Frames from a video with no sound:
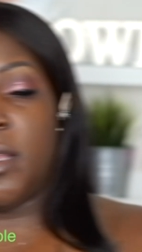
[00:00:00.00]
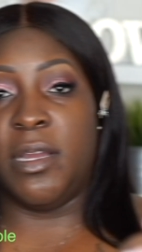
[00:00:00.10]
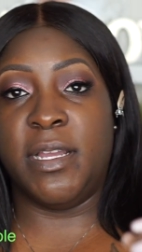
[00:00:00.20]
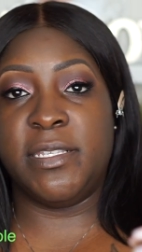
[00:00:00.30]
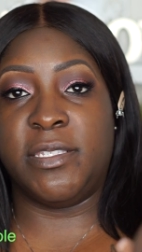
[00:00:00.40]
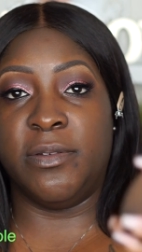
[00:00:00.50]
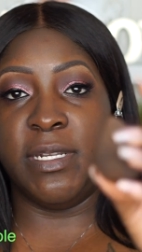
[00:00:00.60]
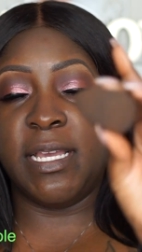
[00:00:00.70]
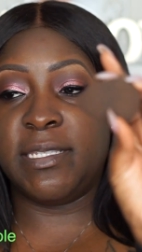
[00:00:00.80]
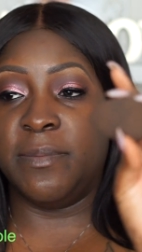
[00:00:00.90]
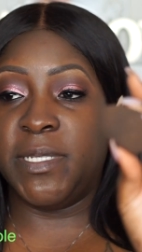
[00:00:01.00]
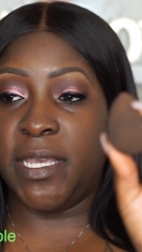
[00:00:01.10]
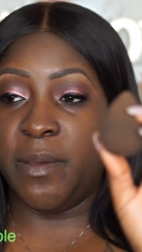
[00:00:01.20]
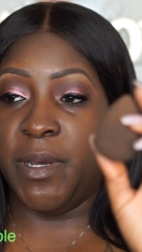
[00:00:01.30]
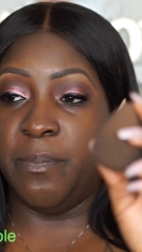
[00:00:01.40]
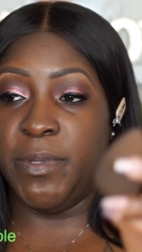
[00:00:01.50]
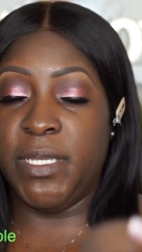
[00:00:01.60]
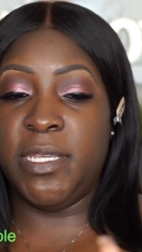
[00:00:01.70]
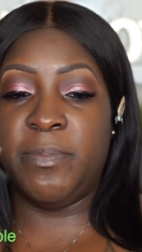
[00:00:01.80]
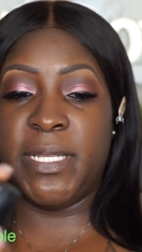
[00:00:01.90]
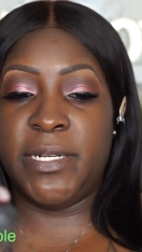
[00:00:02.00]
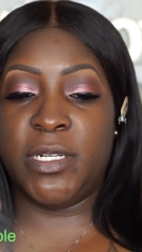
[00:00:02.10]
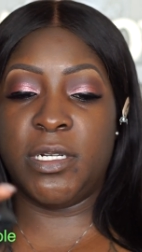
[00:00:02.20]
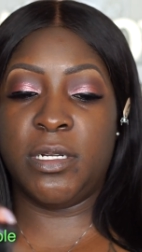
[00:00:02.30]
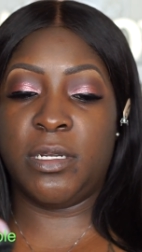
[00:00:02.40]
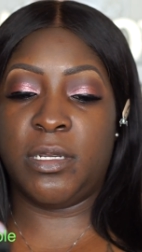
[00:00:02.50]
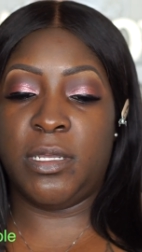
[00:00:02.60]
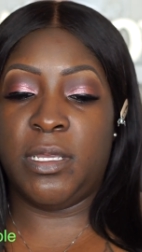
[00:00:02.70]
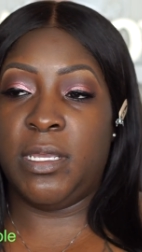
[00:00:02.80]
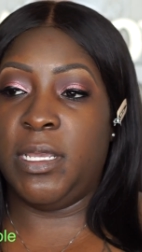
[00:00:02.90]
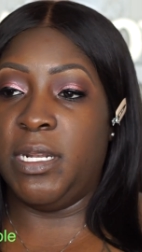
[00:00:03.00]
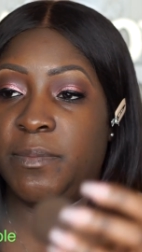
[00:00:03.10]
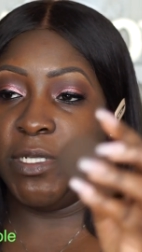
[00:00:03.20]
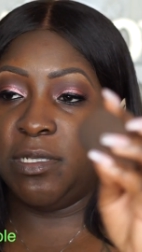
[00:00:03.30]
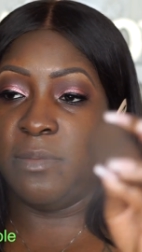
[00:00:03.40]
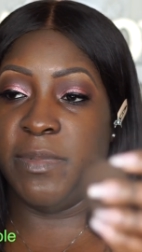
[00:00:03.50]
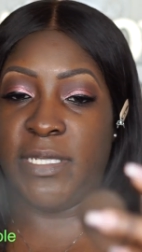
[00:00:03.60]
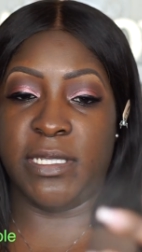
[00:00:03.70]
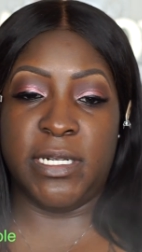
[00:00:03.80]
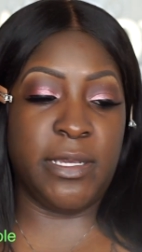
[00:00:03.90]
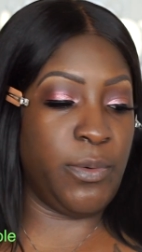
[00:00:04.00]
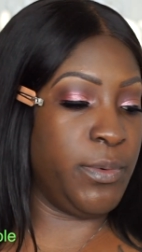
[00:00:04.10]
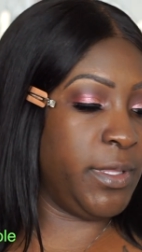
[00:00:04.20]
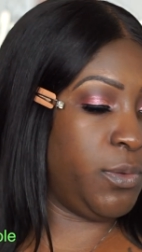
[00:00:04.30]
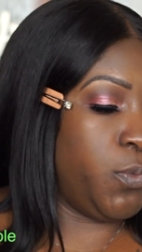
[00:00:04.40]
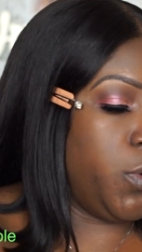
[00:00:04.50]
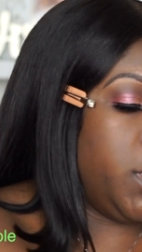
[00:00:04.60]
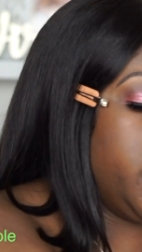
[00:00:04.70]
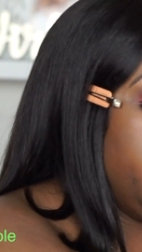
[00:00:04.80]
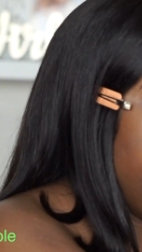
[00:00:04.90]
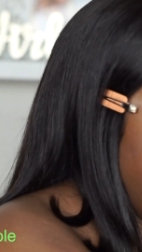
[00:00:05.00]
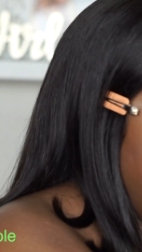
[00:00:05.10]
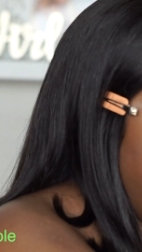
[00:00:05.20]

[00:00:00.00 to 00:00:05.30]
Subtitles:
Alright, so next I'm taking my beauty blender and I'm just misting it with water.